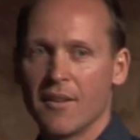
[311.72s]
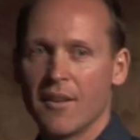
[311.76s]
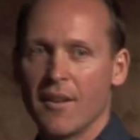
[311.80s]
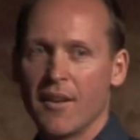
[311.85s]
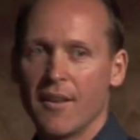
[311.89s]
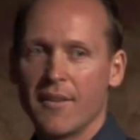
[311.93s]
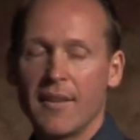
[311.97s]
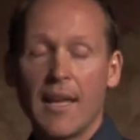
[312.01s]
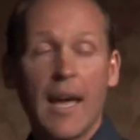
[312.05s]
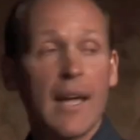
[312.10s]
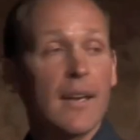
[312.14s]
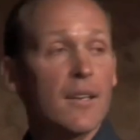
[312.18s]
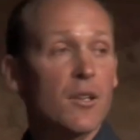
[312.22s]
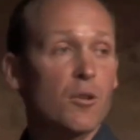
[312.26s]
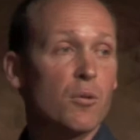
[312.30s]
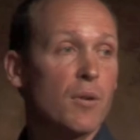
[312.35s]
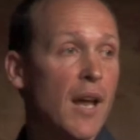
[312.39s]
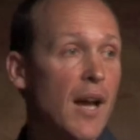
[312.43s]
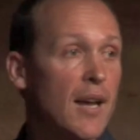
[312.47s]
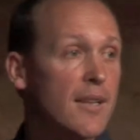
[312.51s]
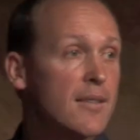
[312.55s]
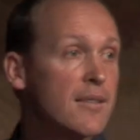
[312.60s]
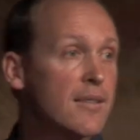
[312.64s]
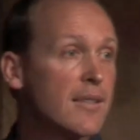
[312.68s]
And that
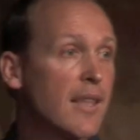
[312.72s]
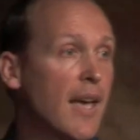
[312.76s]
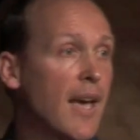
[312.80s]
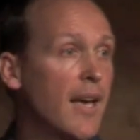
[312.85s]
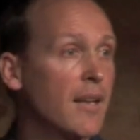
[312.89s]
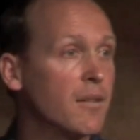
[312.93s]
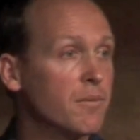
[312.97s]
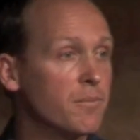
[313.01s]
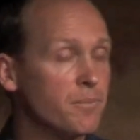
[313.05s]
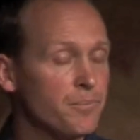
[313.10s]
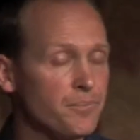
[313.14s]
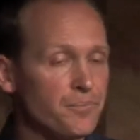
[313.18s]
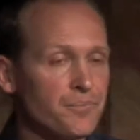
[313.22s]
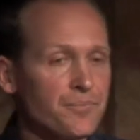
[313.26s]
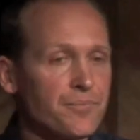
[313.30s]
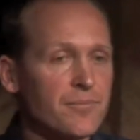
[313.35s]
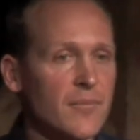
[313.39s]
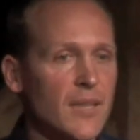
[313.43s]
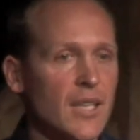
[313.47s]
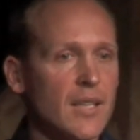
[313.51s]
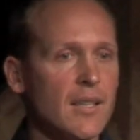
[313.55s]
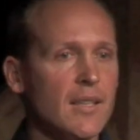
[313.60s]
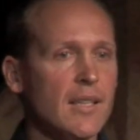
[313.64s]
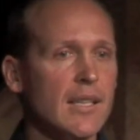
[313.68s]
creates
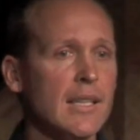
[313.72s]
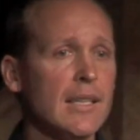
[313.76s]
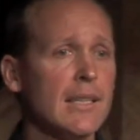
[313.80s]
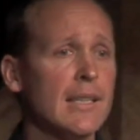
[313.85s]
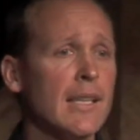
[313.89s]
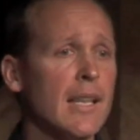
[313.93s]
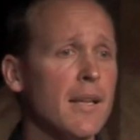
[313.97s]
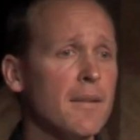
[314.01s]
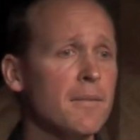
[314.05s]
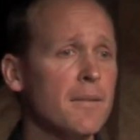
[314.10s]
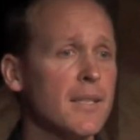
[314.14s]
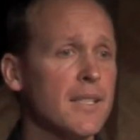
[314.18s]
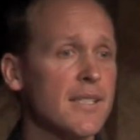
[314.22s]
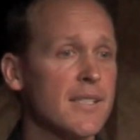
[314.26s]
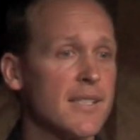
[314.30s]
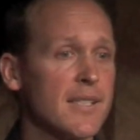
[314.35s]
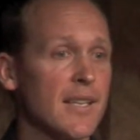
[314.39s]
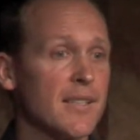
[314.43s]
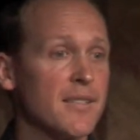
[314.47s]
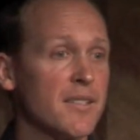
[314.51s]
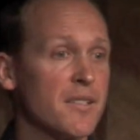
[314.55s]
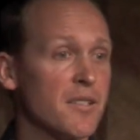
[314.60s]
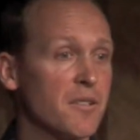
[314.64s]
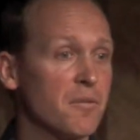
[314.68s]
that lovely
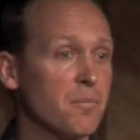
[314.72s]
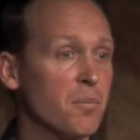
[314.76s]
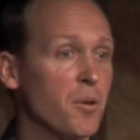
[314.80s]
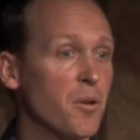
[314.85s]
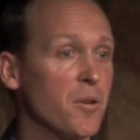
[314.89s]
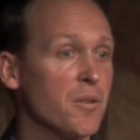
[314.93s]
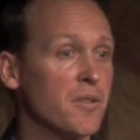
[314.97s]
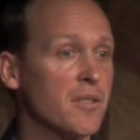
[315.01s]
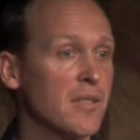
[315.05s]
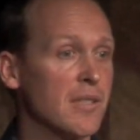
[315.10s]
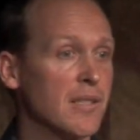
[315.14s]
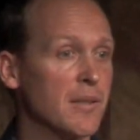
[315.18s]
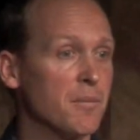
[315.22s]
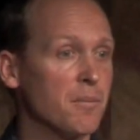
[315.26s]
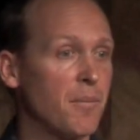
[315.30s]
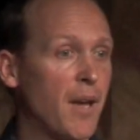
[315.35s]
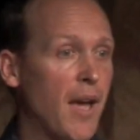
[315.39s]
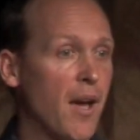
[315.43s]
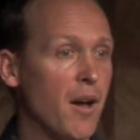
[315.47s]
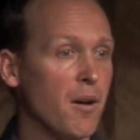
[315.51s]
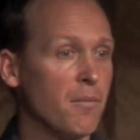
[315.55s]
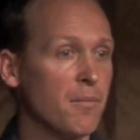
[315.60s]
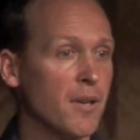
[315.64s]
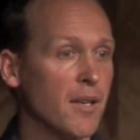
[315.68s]
sense of personal
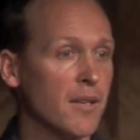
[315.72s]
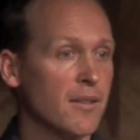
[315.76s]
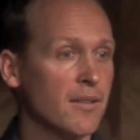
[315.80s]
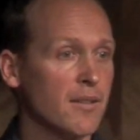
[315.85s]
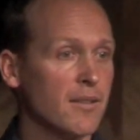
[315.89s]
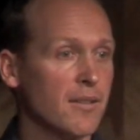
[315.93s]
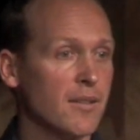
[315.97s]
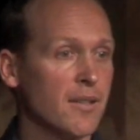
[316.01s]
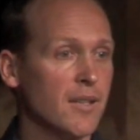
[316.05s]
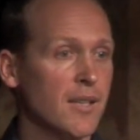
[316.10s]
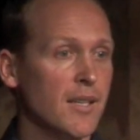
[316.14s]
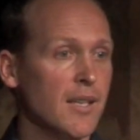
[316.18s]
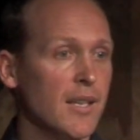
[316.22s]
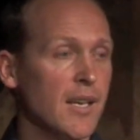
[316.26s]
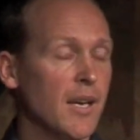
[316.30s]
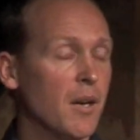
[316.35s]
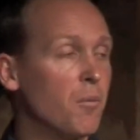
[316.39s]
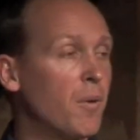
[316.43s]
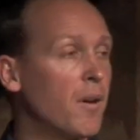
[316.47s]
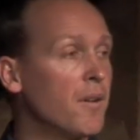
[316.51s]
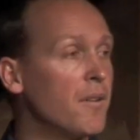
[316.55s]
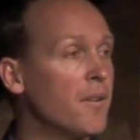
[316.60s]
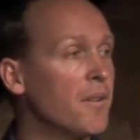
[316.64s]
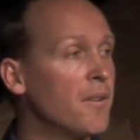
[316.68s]
empowerment.
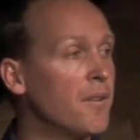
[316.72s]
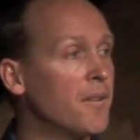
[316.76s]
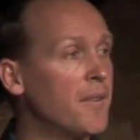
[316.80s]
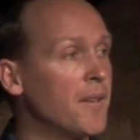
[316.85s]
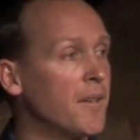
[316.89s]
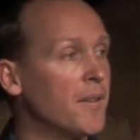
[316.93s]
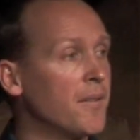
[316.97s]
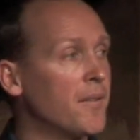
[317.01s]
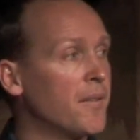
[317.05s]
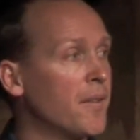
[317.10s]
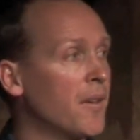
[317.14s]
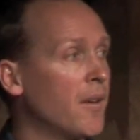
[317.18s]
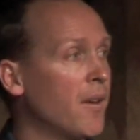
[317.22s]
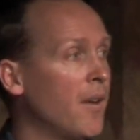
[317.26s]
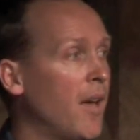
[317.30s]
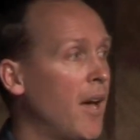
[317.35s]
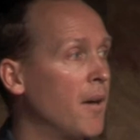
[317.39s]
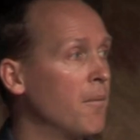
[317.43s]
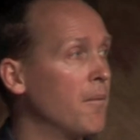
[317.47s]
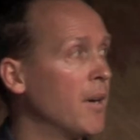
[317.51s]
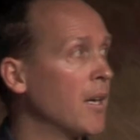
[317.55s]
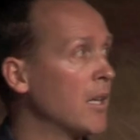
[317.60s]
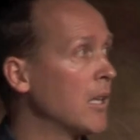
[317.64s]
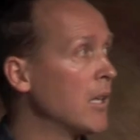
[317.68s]
And one of the things that
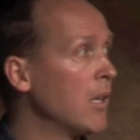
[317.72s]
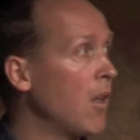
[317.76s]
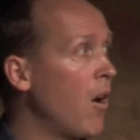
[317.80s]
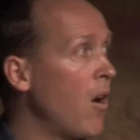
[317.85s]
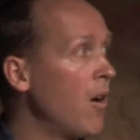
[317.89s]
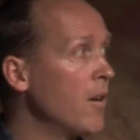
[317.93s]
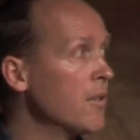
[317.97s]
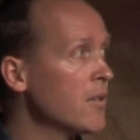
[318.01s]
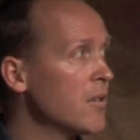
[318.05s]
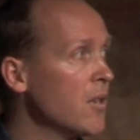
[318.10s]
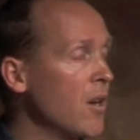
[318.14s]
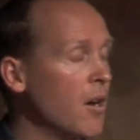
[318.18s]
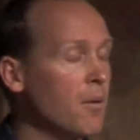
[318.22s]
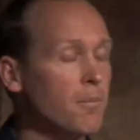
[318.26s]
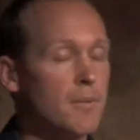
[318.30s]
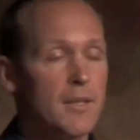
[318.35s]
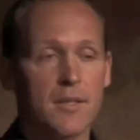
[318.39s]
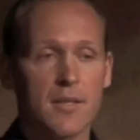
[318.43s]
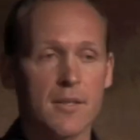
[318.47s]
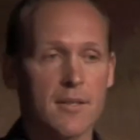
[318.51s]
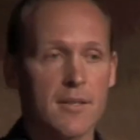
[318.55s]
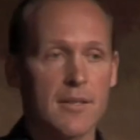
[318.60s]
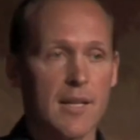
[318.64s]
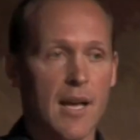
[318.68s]
a client told me
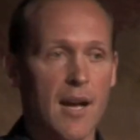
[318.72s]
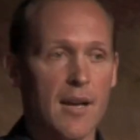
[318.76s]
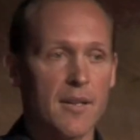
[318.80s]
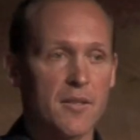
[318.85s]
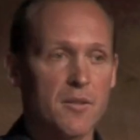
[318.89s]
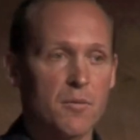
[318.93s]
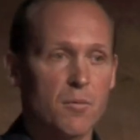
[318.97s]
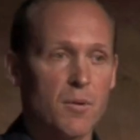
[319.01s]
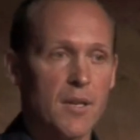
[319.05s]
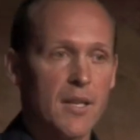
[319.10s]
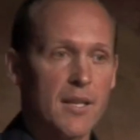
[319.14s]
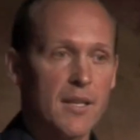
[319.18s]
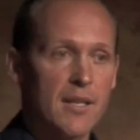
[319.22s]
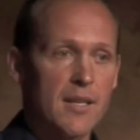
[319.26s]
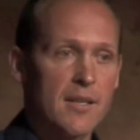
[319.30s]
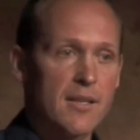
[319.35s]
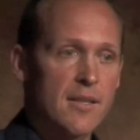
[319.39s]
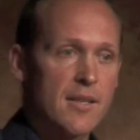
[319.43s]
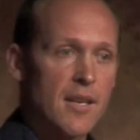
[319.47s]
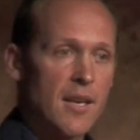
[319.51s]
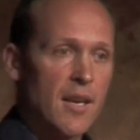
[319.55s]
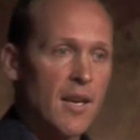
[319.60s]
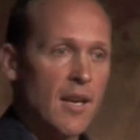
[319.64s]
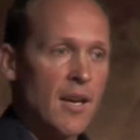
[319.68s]
just last week
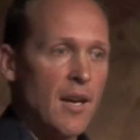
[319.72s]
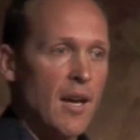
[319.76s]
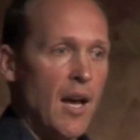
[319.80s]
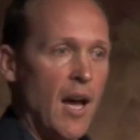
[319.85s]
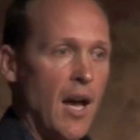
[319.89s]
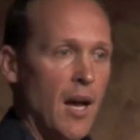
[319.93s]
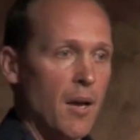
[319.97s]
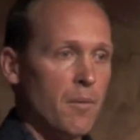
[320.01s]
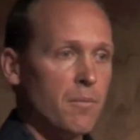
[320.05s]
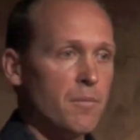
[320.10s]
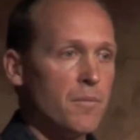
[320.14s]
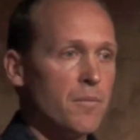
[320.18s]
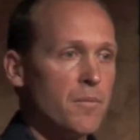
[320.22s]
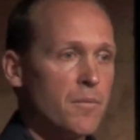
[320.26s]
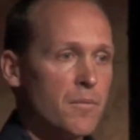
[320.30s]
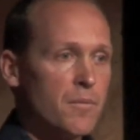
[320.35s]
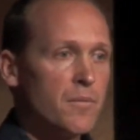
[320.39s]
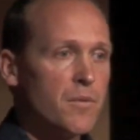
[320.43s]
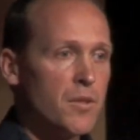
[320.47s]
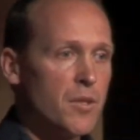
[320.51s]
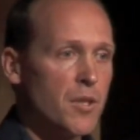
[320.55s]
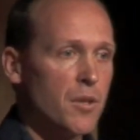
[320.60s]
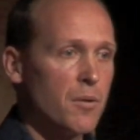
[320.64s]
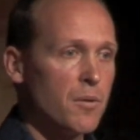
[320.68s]
is
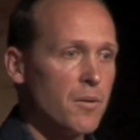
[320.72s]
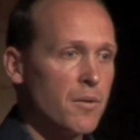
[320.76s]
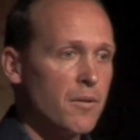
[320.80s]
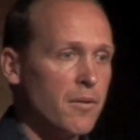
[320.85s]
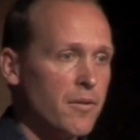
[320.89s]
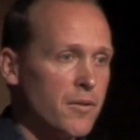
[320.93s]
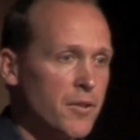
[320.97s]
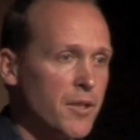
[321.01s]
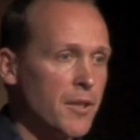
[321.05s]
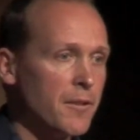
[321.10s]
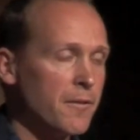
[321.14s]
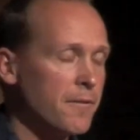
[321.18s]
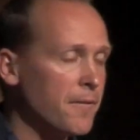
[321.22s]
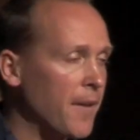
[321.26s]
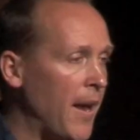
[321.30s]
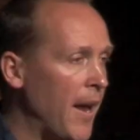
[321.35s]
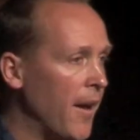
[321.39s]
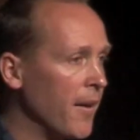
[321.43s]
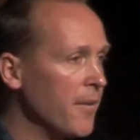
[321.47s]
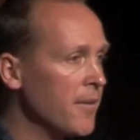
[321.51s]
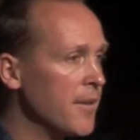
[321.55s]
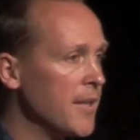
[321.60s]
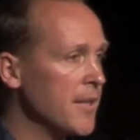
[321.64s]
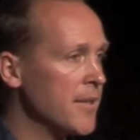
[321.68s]
she
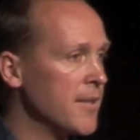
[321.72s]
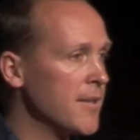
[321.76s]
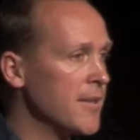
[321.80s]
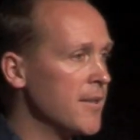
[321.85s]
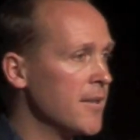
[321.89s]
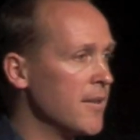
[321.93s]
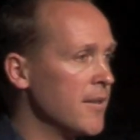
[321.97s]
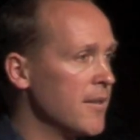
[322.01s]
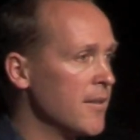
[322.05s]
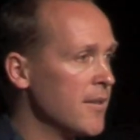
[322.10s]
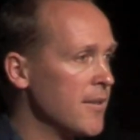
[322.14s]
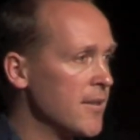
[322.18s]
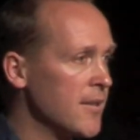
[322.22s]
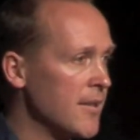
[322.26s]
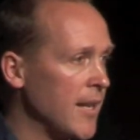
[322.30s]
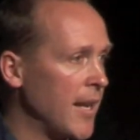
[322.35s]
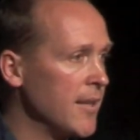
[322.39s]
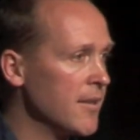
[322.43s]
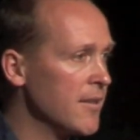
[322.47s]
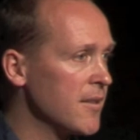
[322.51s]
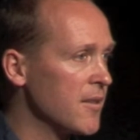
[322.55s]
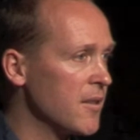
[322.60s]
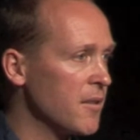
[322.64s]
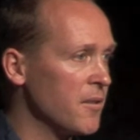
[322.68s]
found this
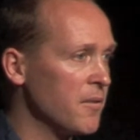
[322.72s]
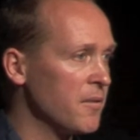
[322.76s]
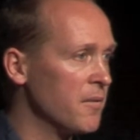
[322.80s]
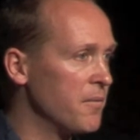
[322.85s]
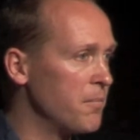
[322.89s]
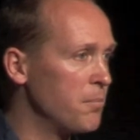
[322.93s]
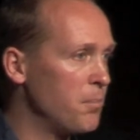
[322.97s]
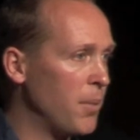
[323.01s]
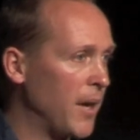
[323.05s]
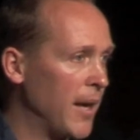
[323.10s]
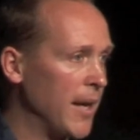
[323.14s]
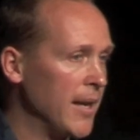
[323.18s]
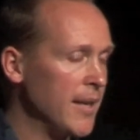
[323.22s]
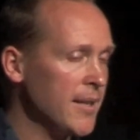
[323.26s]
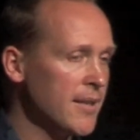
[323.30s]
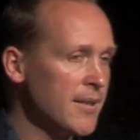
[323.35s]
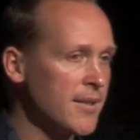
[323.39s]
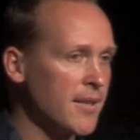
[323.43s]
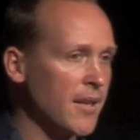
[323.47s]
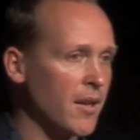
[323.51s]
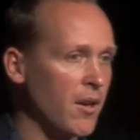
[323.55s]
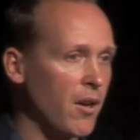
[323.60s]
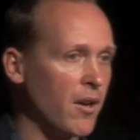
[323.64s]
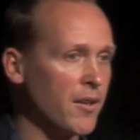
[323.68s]
sense of
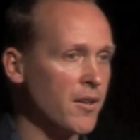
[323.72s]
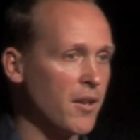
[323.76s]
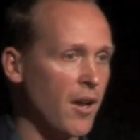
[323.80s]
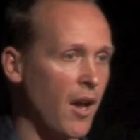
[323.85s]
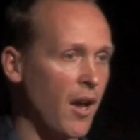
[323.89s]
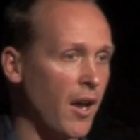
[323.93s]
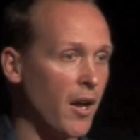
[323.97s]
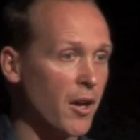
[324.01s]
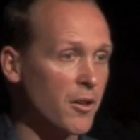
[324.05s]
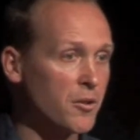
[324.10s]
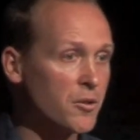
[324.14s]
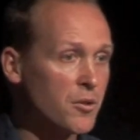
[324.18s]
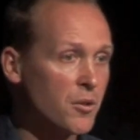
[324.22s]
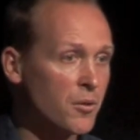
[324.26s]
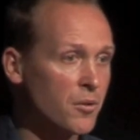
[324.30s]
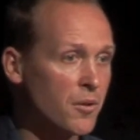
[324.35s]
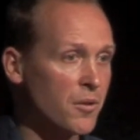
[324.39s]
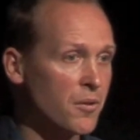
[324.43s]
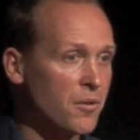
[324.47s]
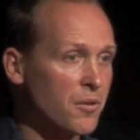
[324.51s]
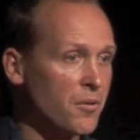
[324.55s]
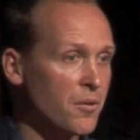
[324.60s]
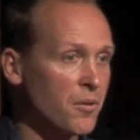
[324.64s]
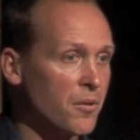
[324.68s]
peace, and I took
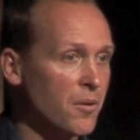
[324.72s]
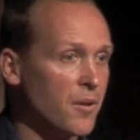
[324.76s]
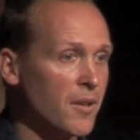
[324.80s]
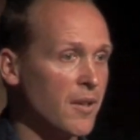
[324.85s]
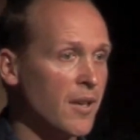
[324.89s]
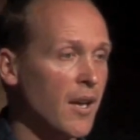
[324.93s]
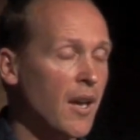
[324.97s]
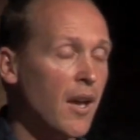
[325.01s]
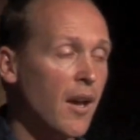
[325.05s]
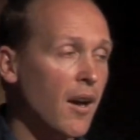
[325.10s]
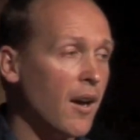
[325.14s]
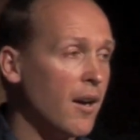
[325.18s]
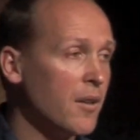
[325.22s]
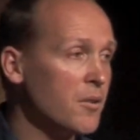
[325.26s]
her through it.